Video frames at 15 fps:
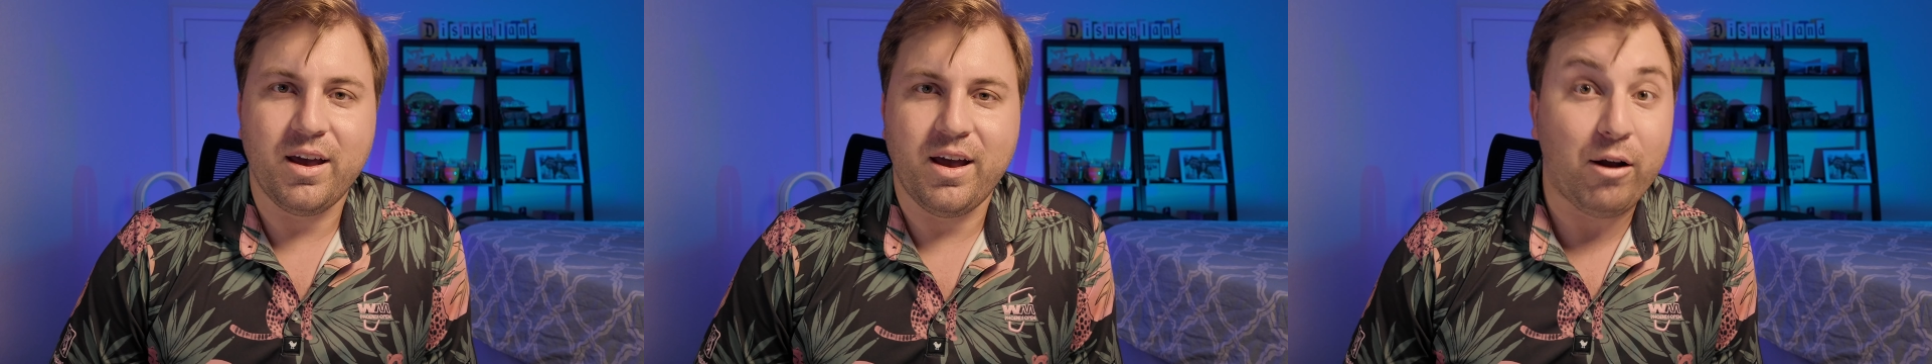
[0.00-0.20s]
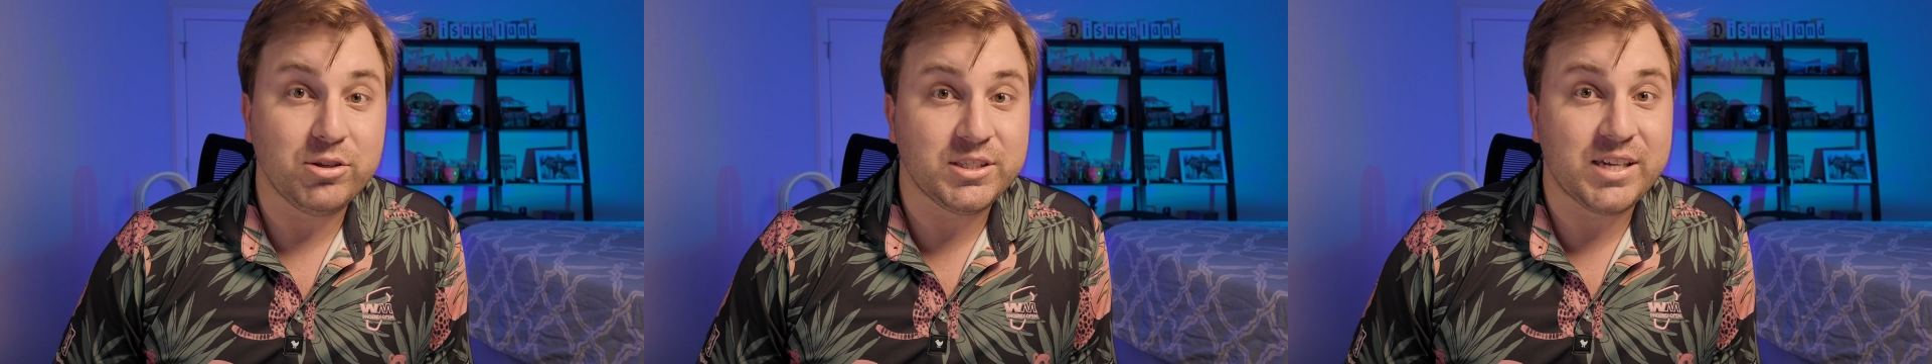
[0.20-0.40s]

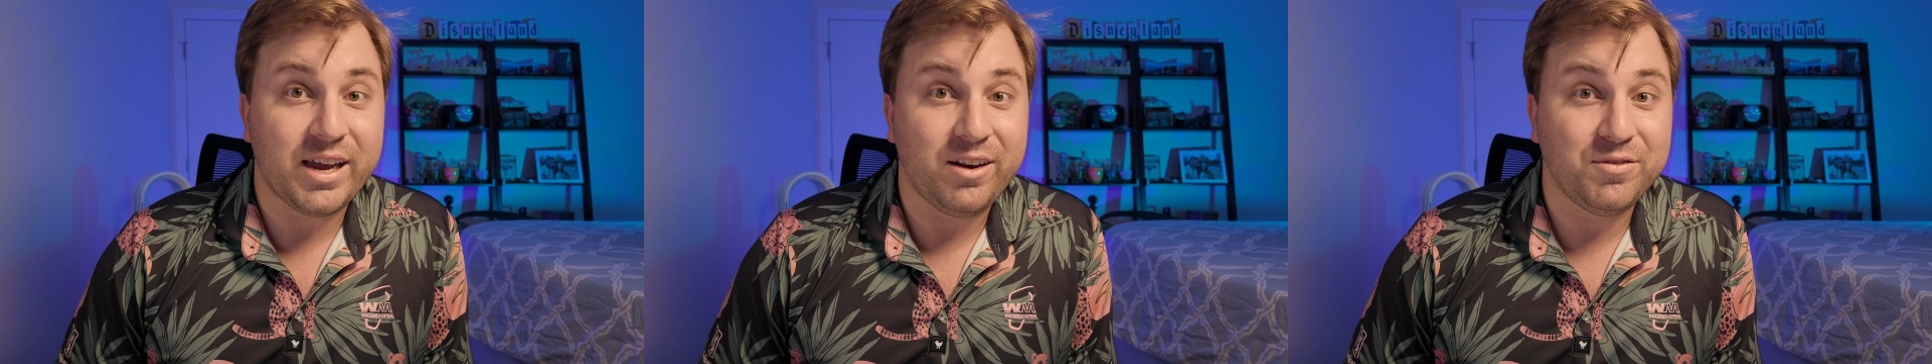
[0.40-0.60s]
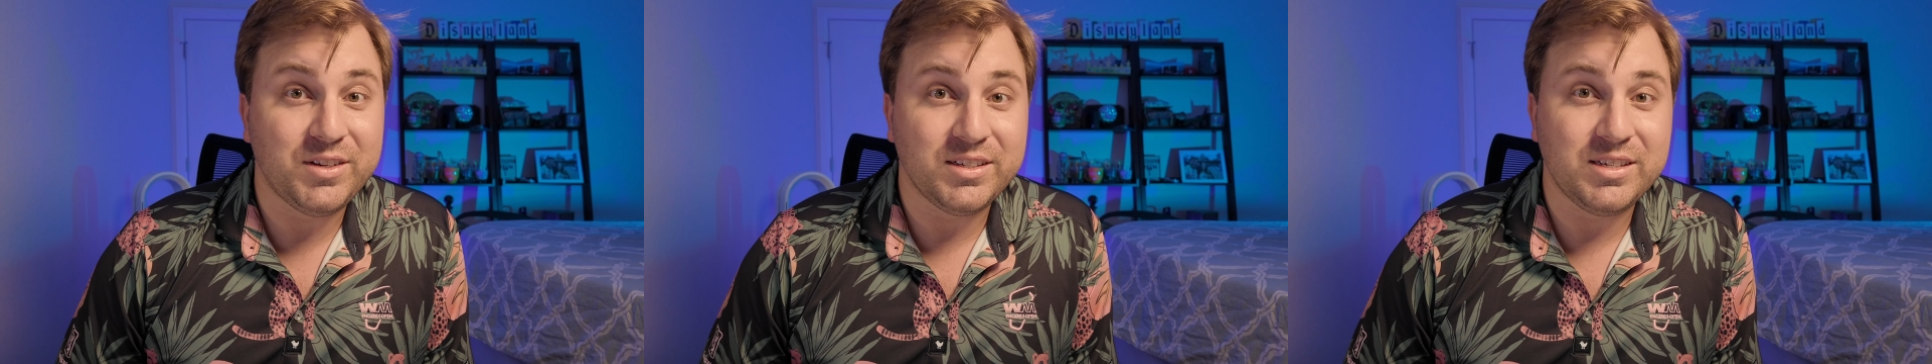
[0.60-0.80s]
outside
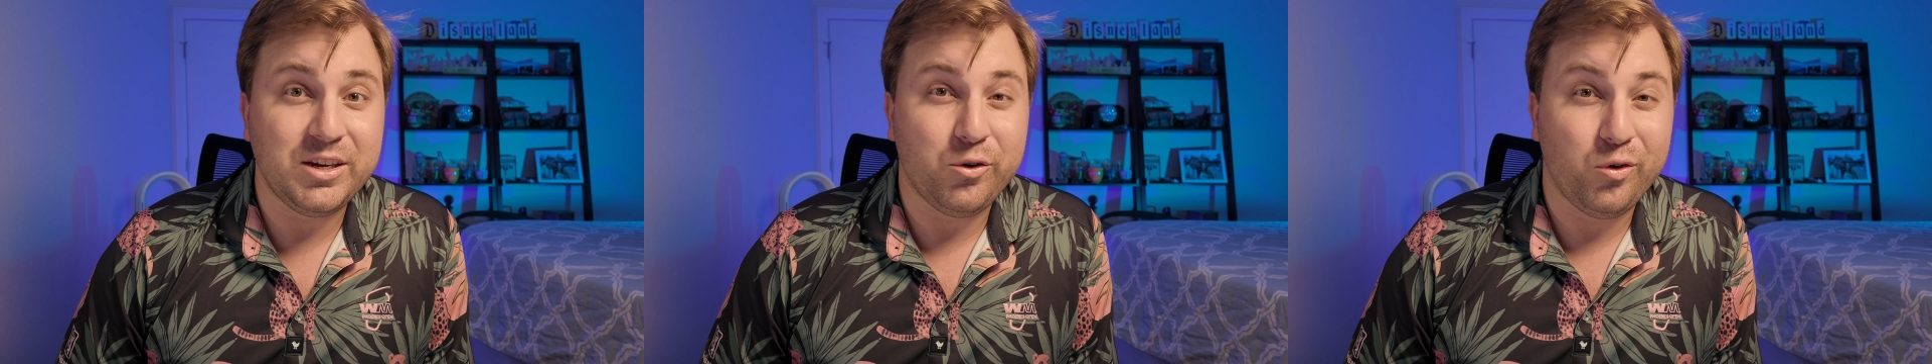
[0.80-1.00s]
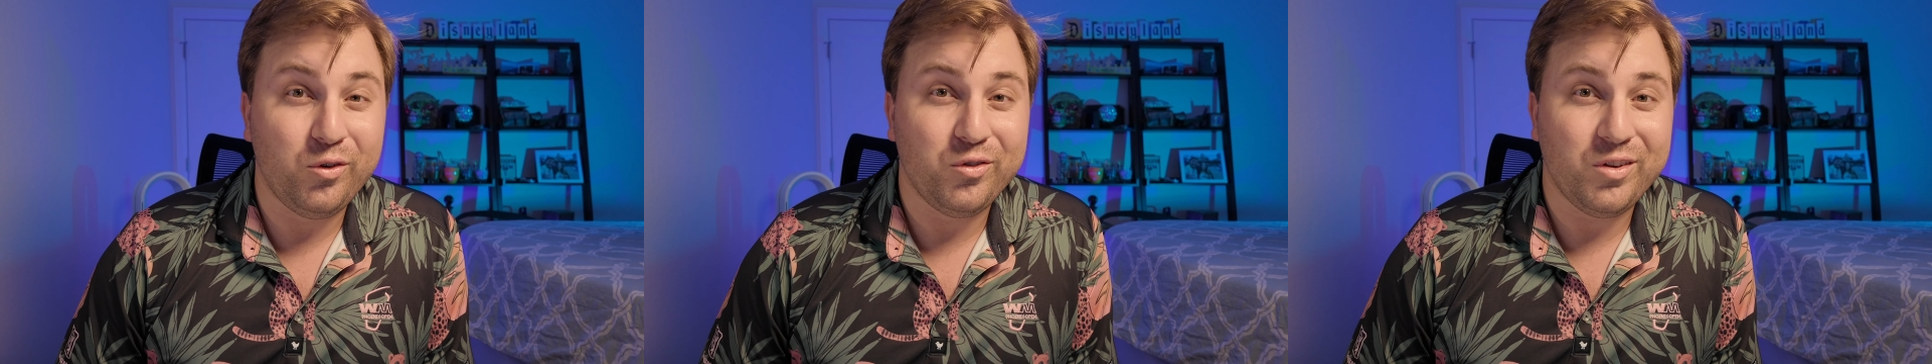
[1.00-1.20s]
of Disney
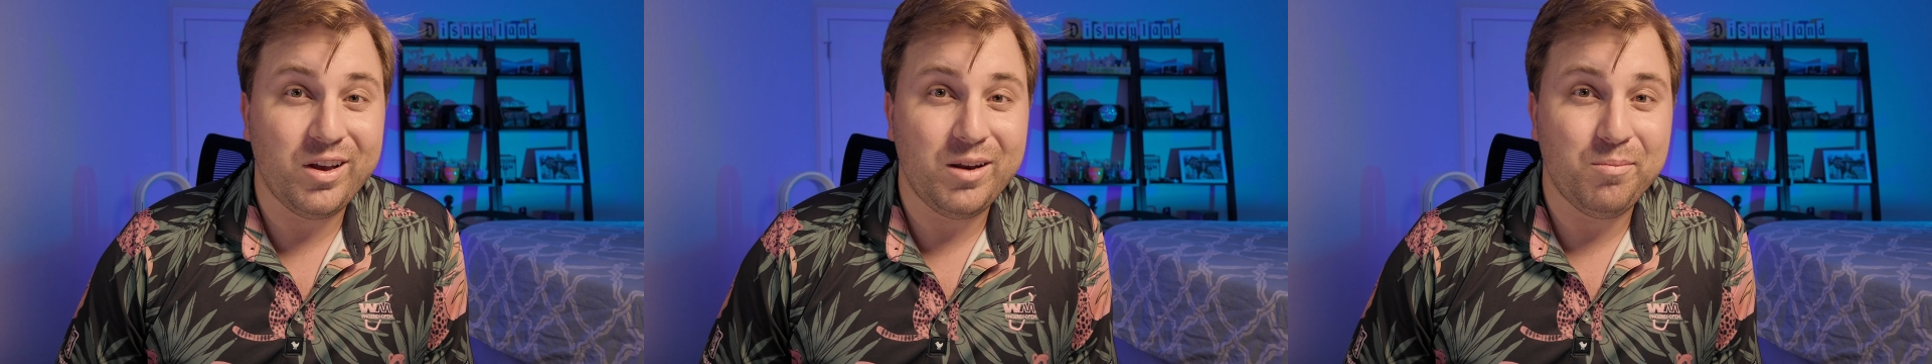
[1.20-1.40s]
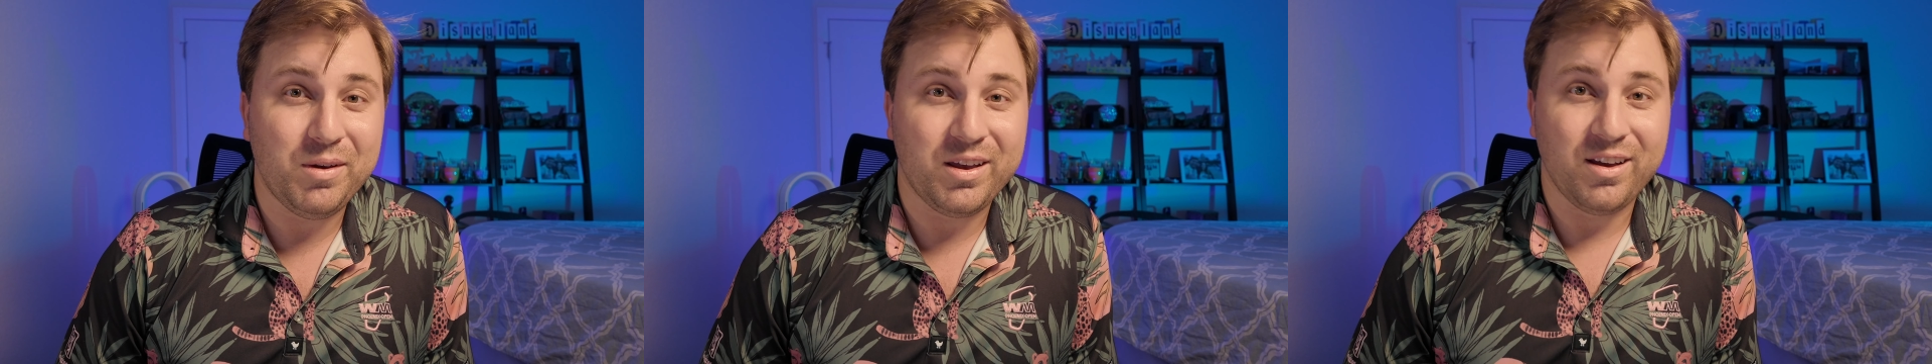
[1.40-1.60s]
Cruise
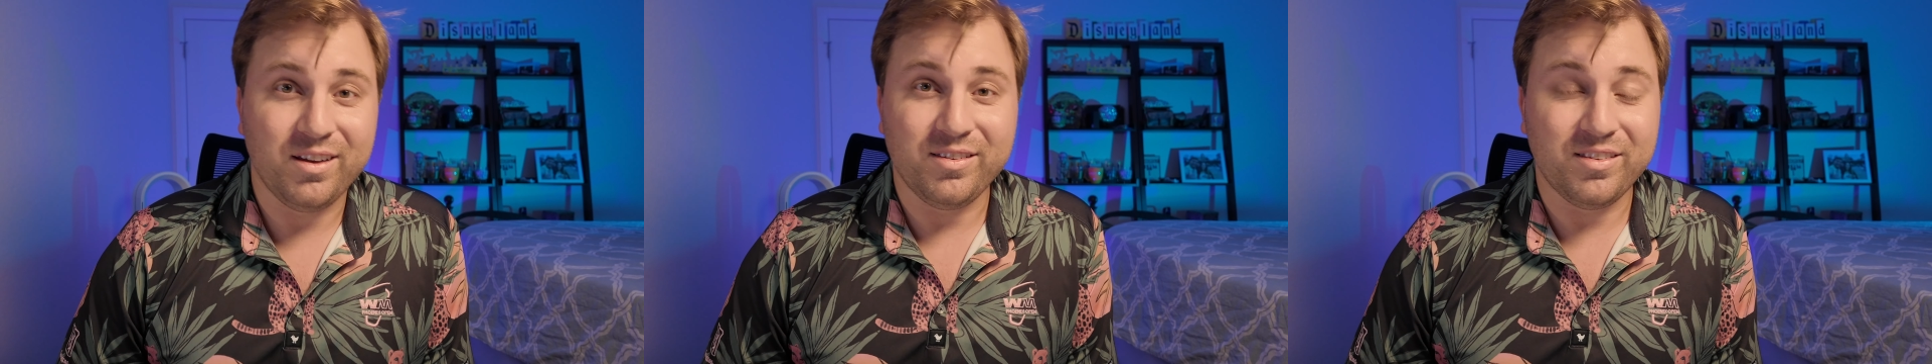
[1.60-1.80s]
Line because